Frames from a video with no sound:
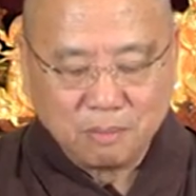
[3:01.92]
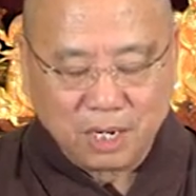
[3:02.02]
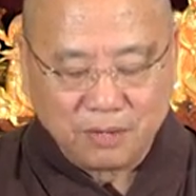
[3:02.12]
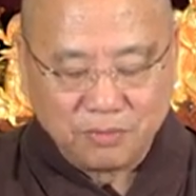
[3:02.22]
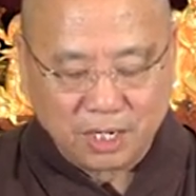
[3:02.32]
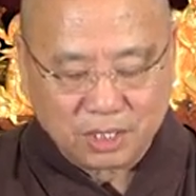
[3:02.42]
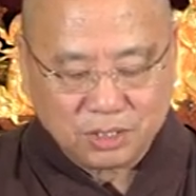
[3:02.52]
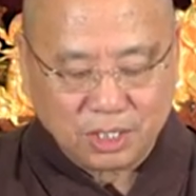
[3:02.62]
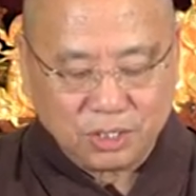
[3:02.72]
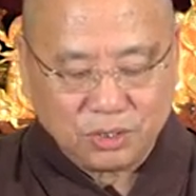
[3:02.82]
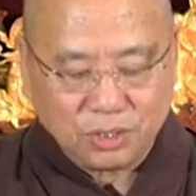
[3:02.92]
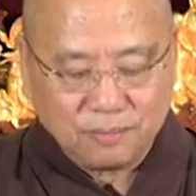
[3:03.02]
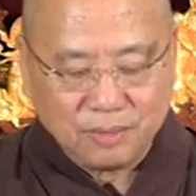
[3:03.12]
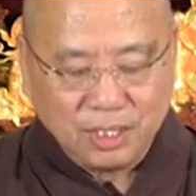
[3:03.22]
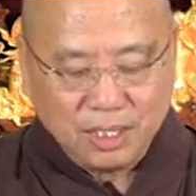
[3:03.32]
and mind
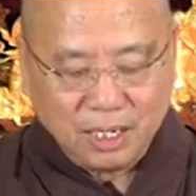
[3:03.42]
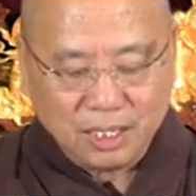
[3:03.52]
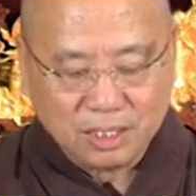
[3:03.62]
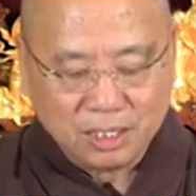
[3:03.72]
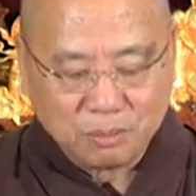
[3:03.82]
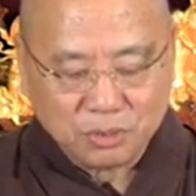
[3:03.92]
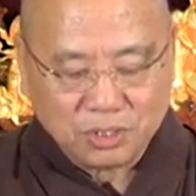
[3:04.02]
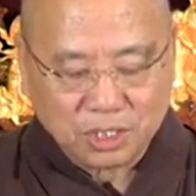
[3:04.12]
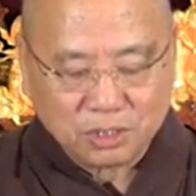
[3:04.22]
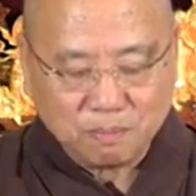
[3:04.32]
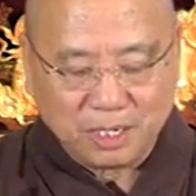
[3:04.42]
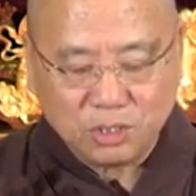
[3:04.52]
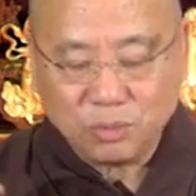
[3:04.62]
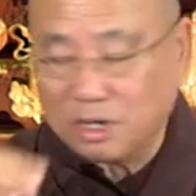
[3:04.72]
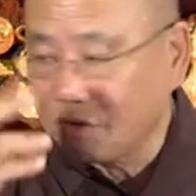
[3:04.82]
relaxation. And then number six,
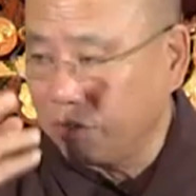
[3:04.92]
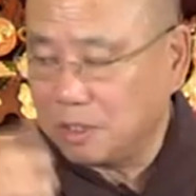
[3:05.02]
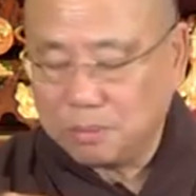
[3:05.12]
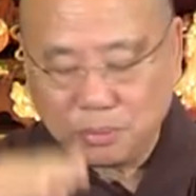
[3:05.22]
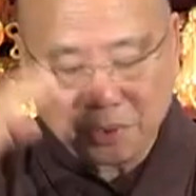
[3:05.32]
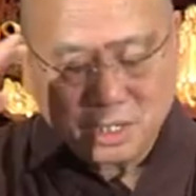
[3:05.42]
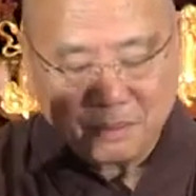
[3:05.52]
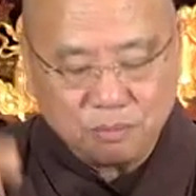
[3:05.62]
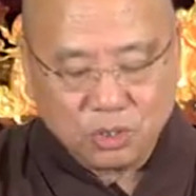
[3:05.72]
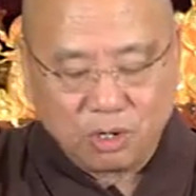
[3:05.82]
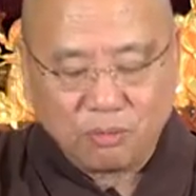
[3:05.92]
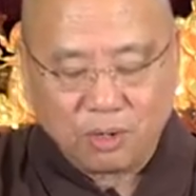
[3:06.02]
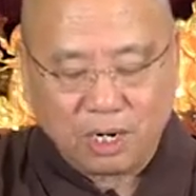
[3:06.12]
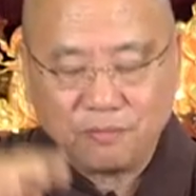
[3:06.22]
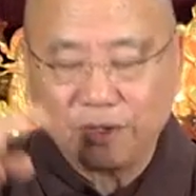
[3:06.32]
mental equilibrium, you
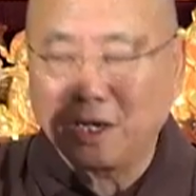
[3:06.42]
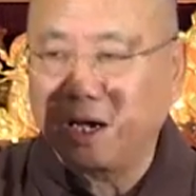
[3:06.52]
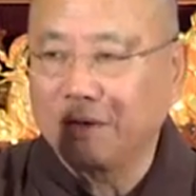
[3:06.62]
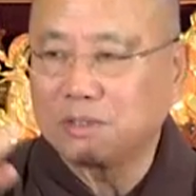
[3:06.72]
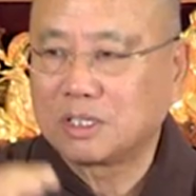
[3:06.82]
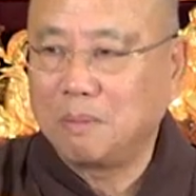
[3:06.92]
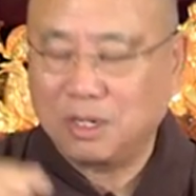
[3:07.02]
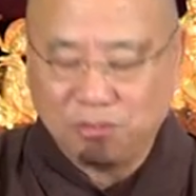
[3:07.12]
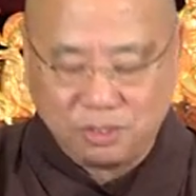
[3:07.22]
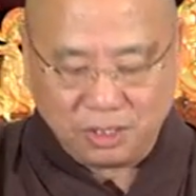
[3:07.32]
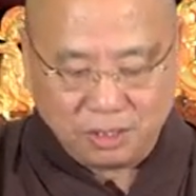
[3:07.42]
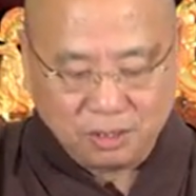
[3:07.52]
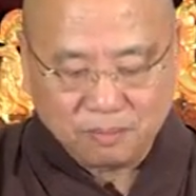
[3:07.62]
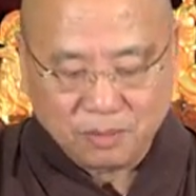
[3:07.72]
arrive at, at samadhi.